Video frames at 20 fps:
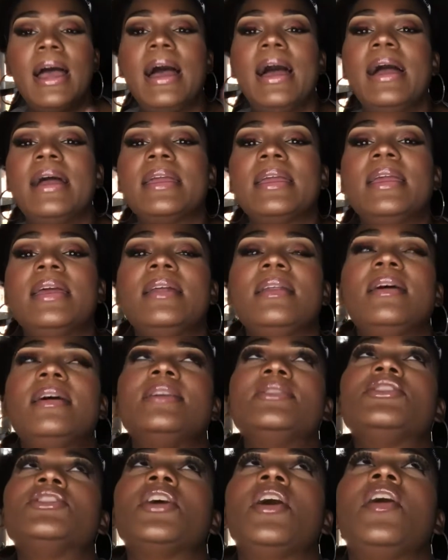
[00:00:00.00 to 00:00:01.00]
I
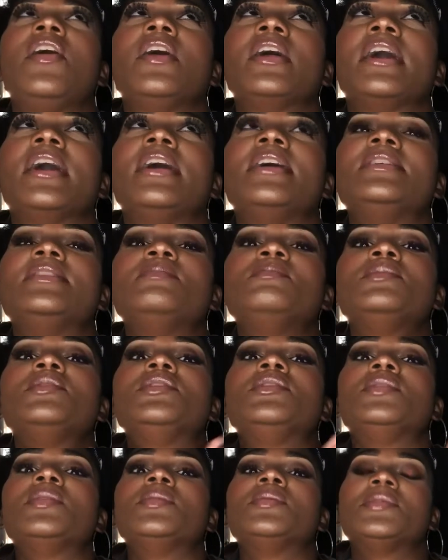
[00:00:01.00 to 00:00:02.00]
cannot talk, guys. I'm
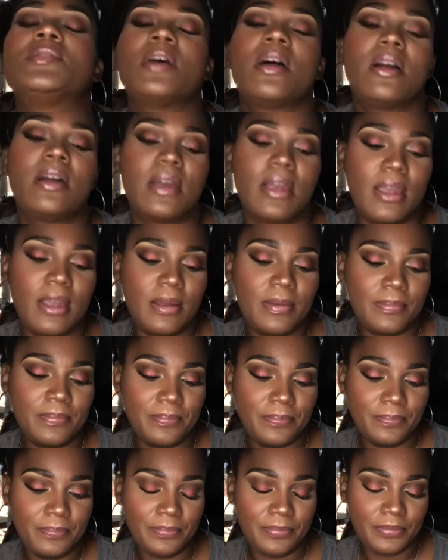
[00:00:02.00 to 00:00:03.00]
so sorry.
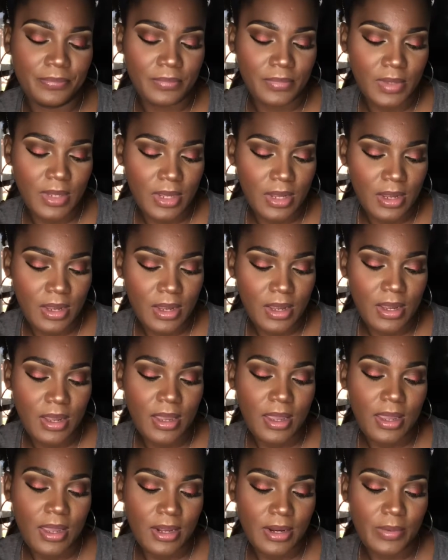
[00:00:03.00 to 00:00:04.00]

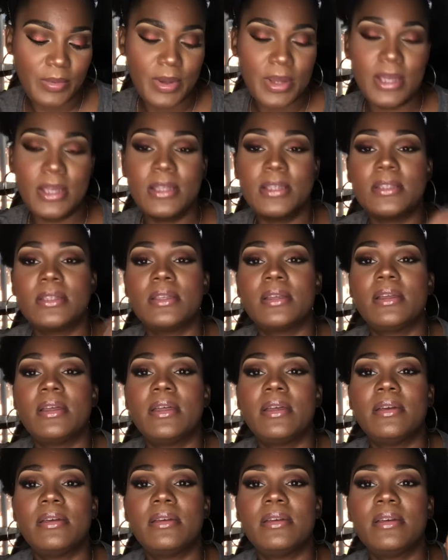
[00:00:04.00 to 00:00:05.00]
Anyways,
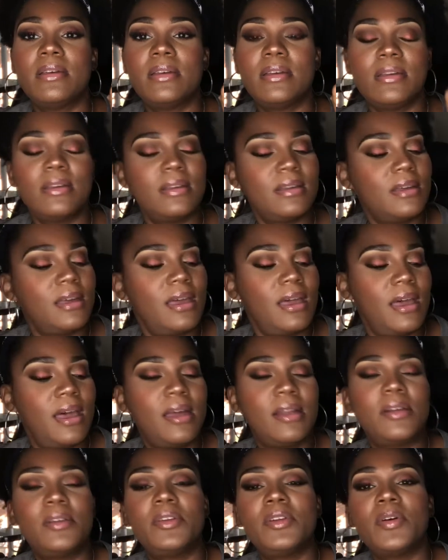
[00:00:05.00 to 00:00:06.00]

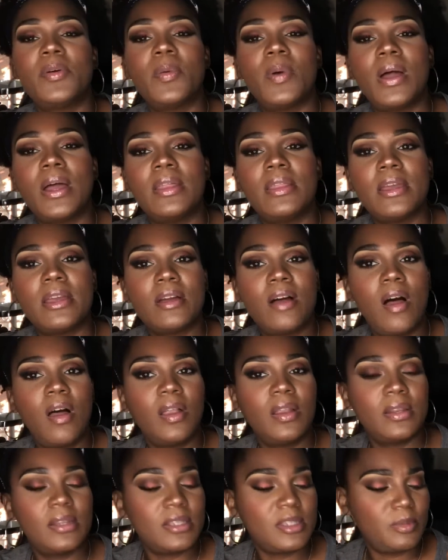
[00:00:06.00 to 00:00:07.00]
I don't know why they
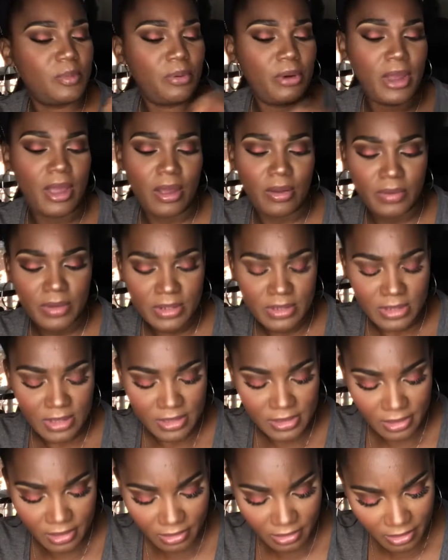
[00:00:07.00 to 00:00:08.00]
calling this brown. It
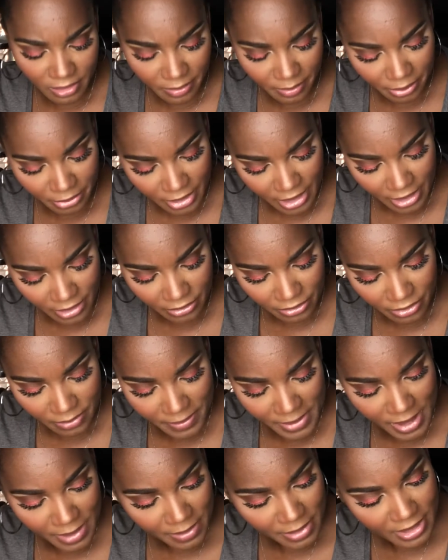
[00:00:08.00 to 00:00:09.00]
doesn't look brown, or
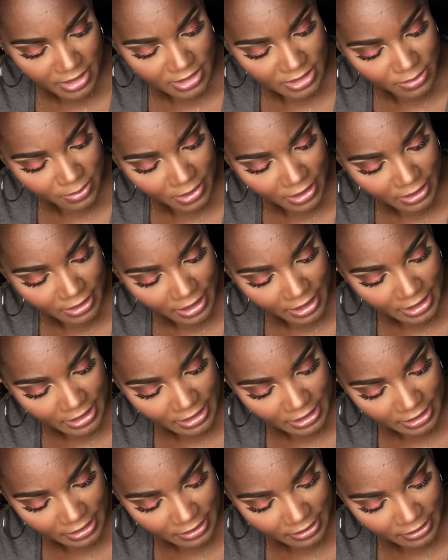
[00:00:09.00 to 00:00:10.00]
maybe it's my
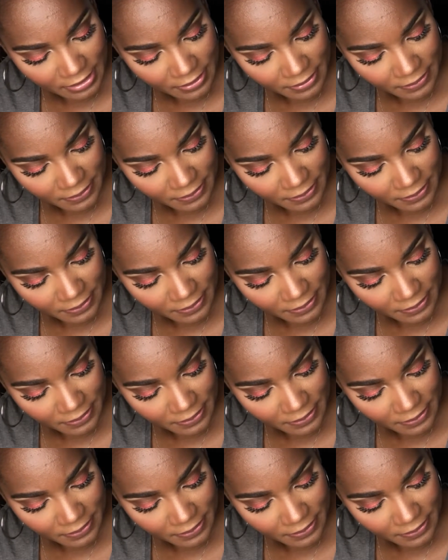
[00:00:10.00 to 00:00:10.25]
lighting.